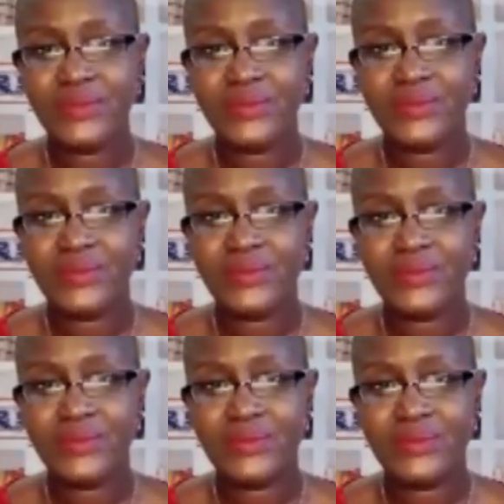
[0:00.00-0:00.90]

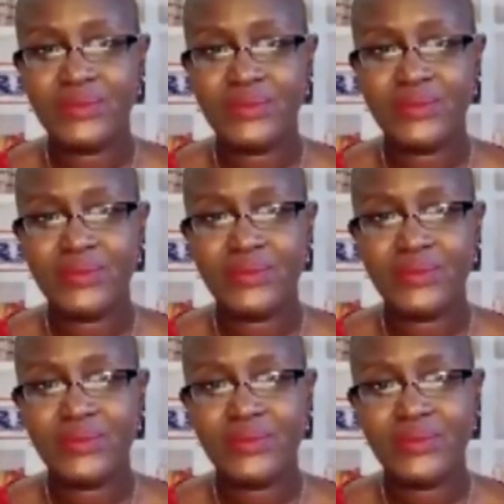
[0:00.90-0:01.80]

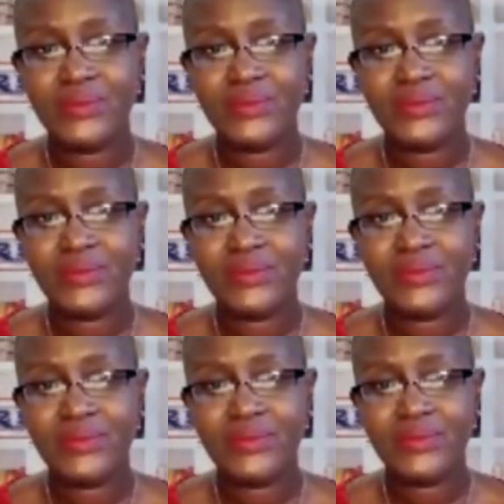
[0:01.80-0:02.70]

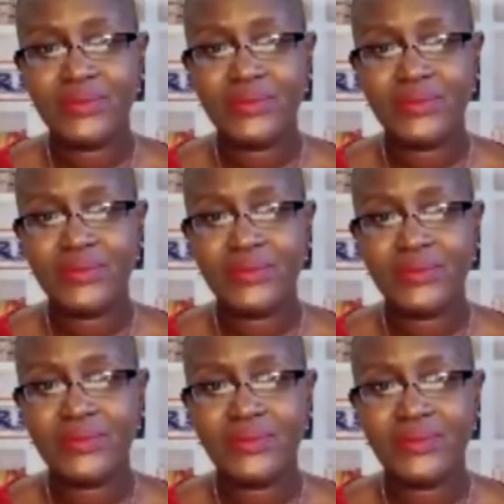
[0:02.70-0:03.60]
No words are spoken by the person on screen.